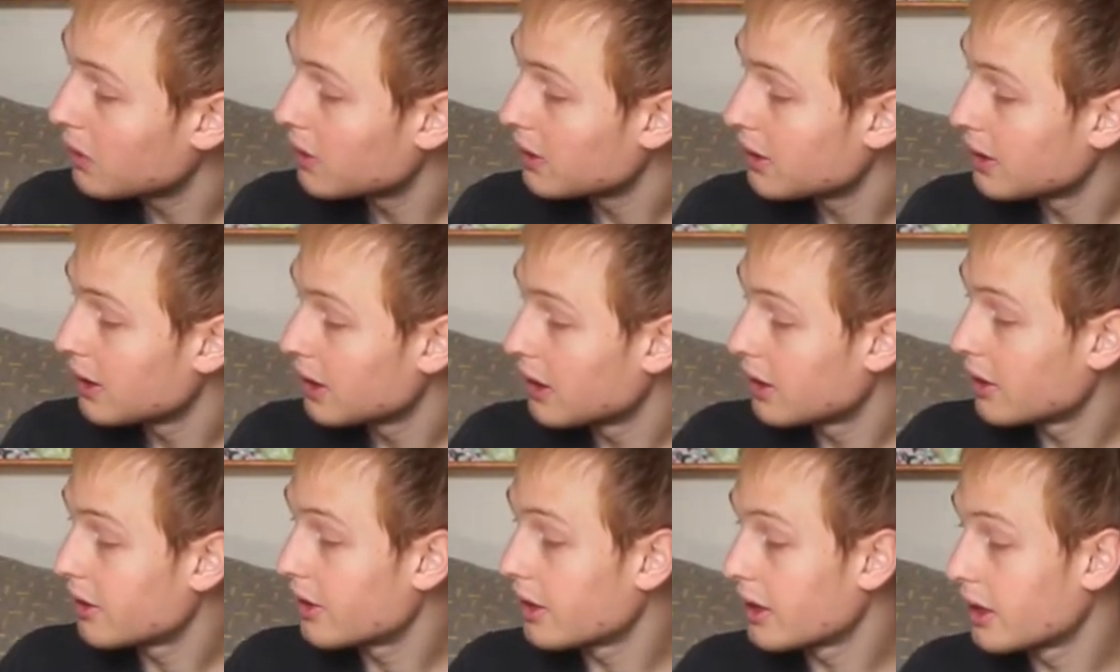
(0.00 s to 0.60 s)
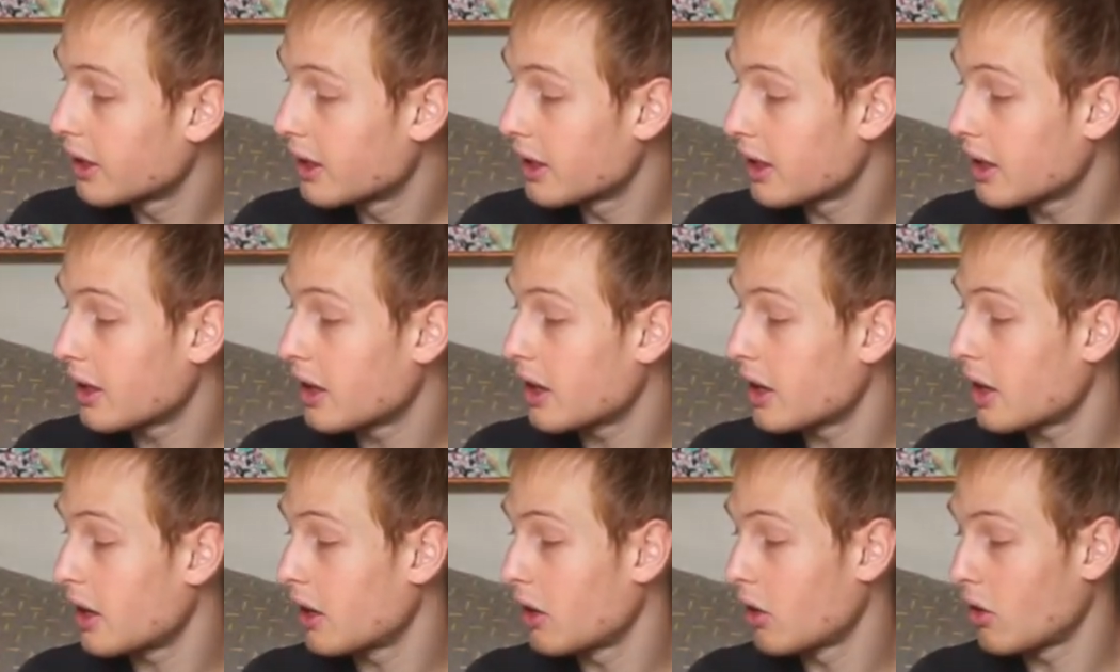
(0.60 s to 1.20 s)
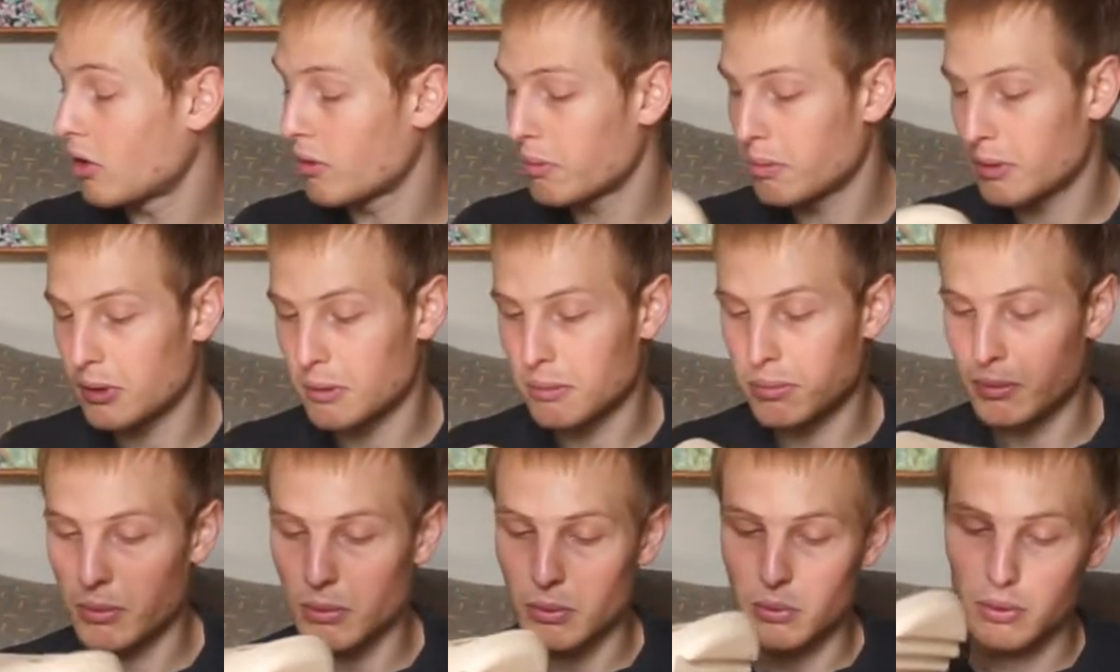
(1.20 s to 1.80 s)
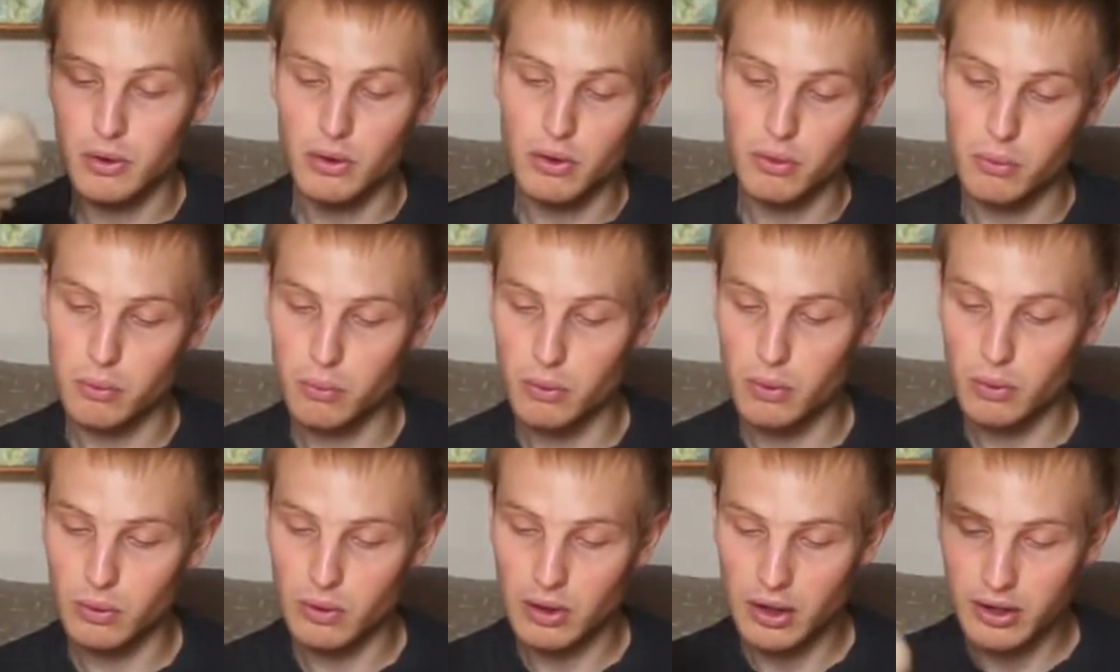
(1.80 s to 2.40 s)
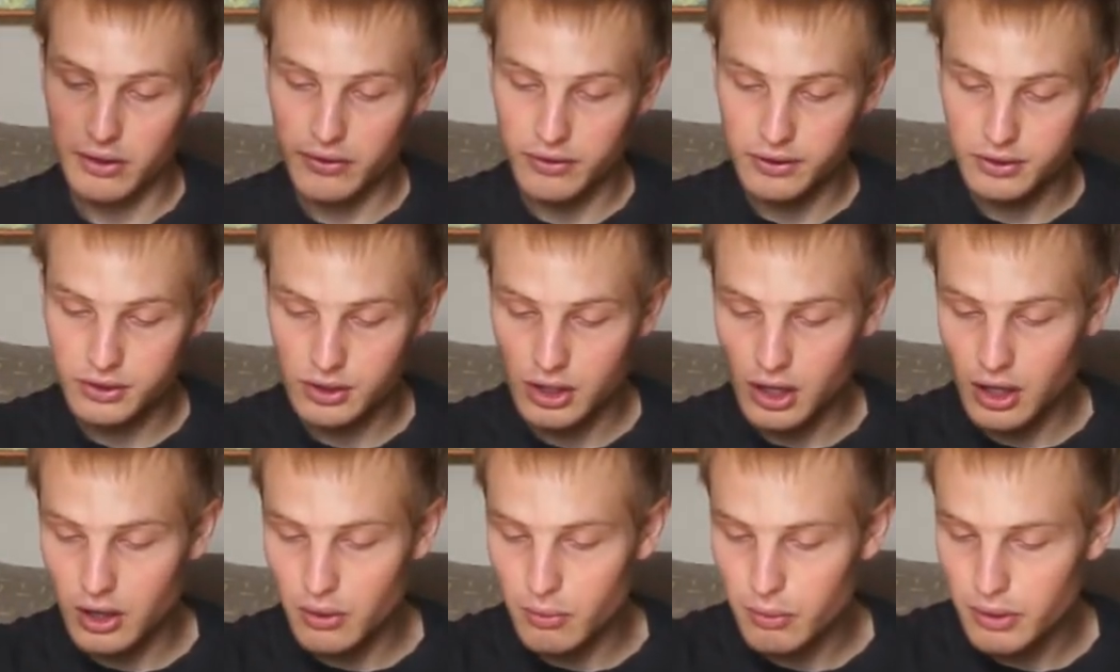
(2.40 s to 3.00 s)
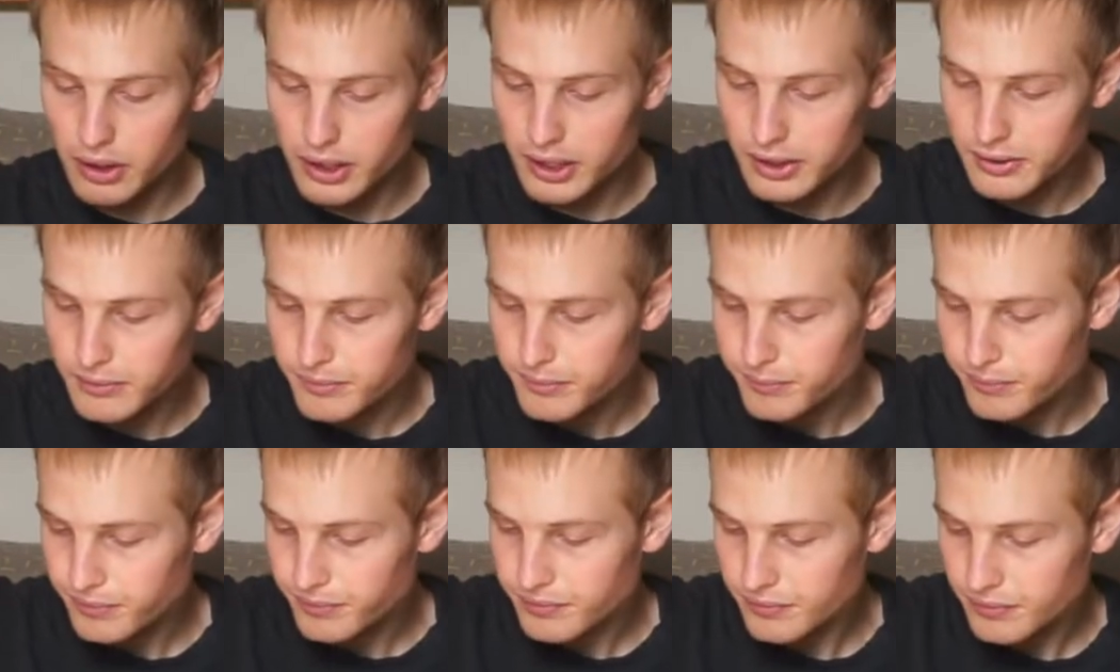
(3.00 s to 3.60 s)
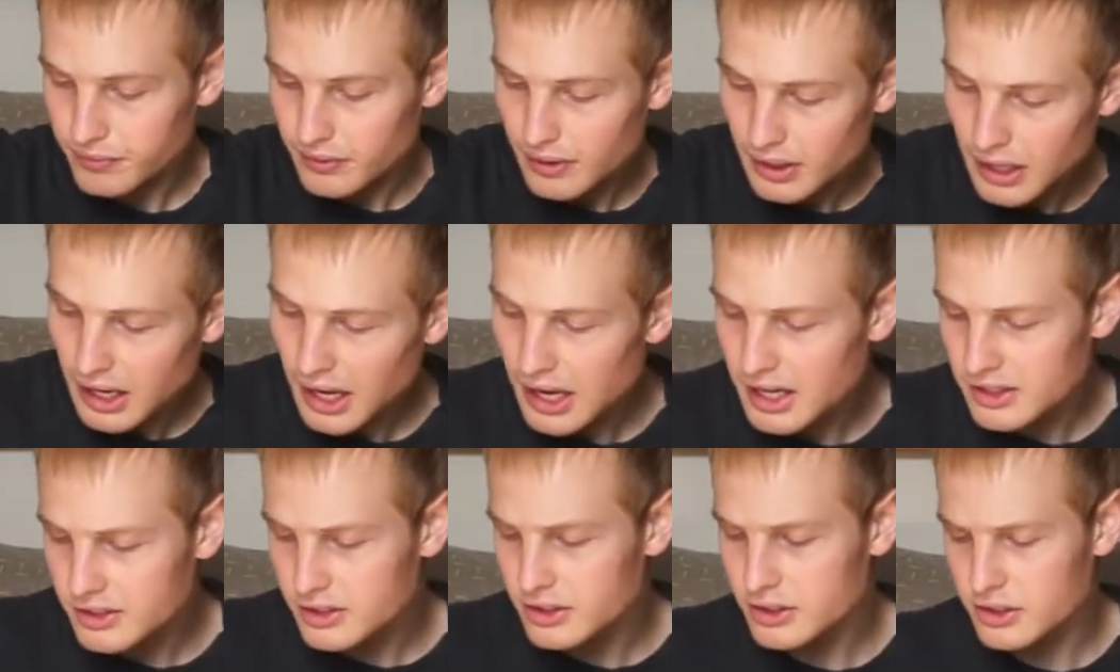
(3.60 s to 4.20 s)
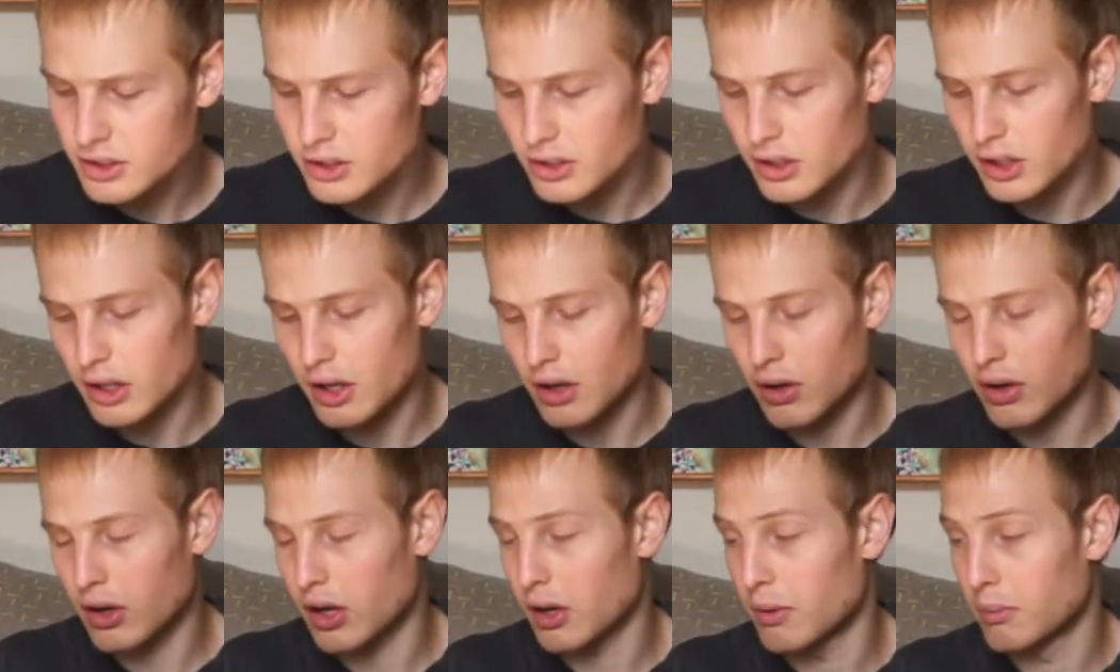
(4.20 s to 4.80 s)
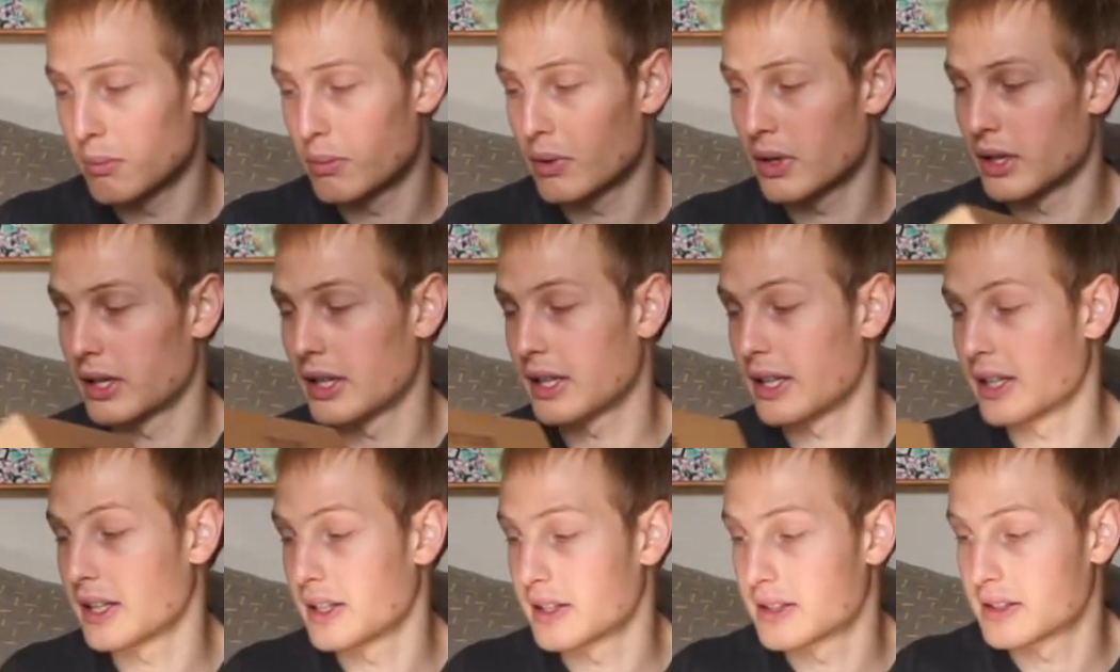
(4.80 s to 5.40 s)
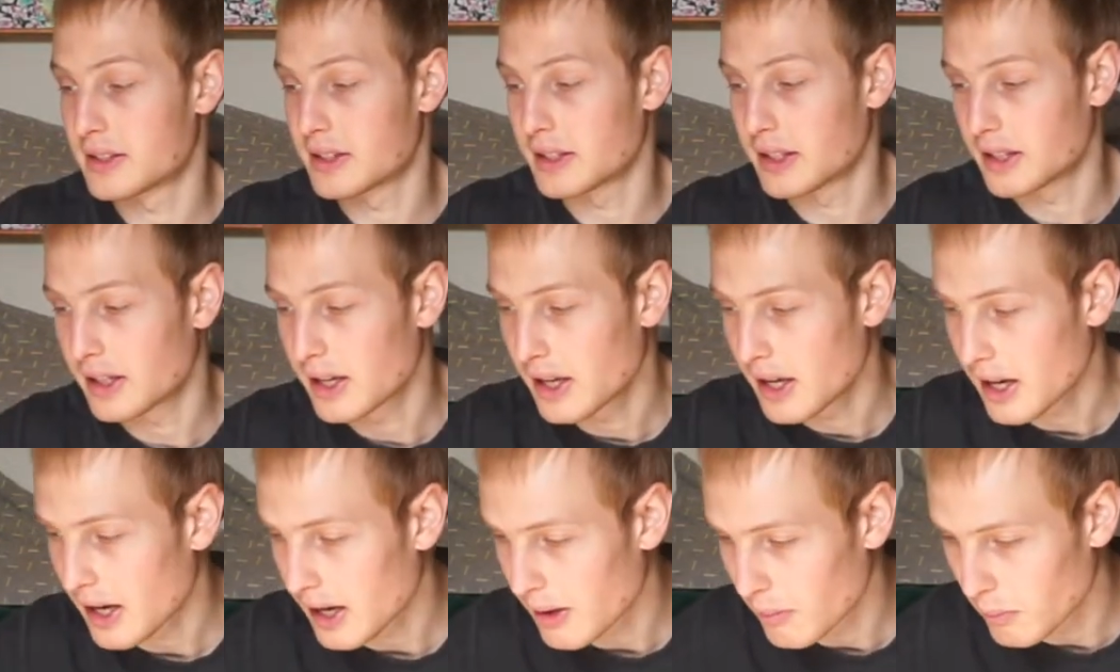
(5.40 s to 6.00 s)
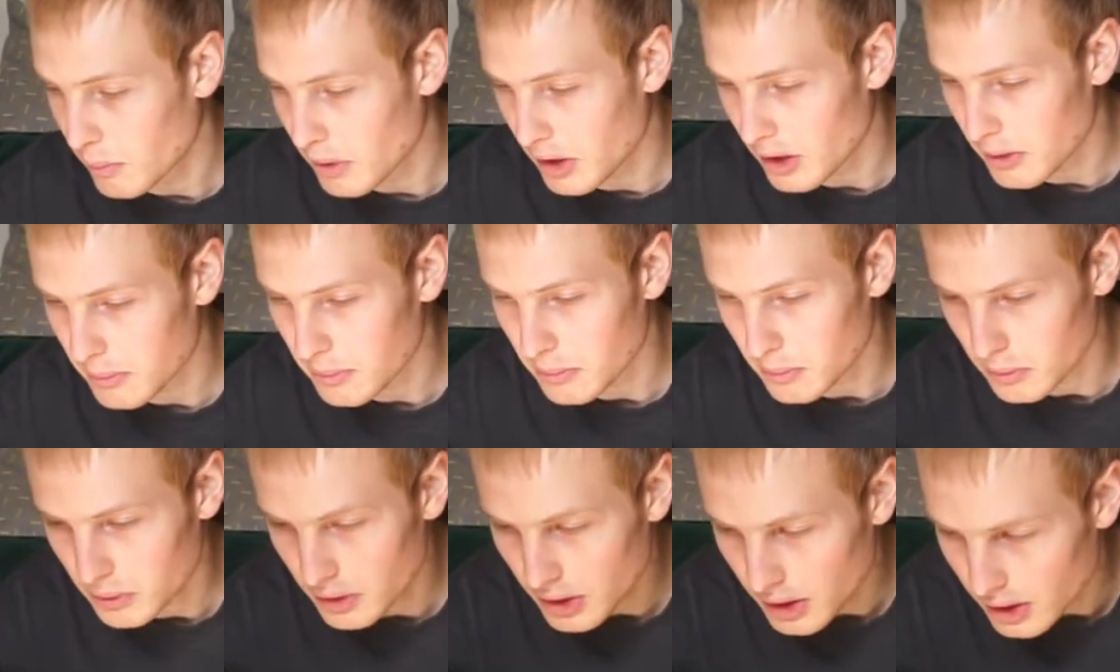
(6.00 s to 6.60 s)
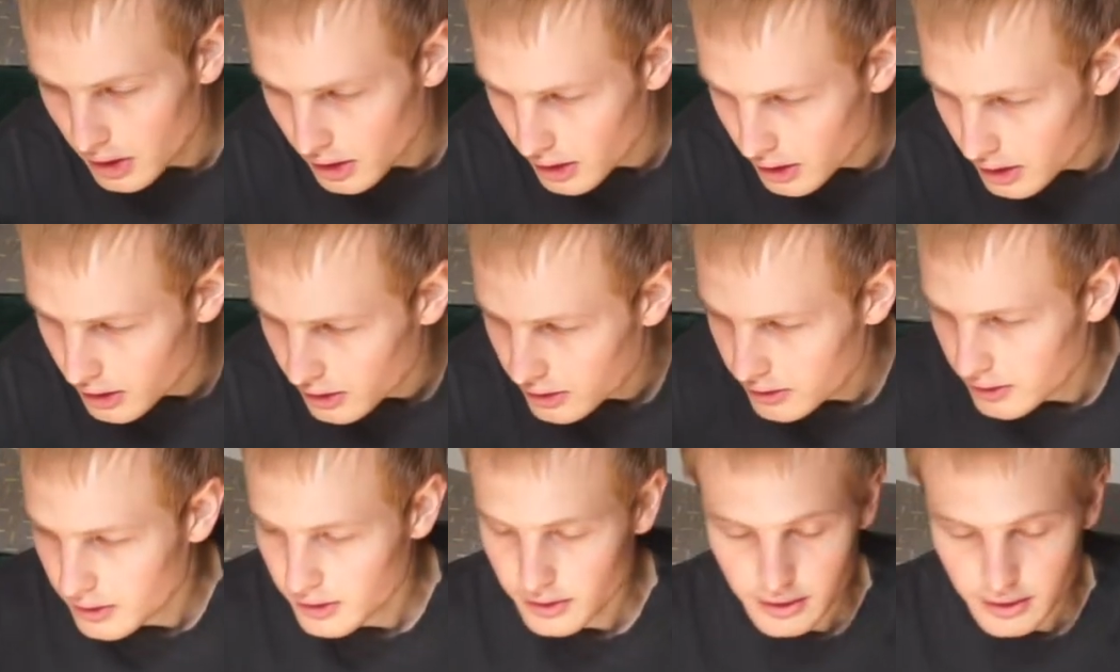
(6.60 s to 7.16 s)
I think a lot of people will like this colorway, as it's a really easy and wearable color.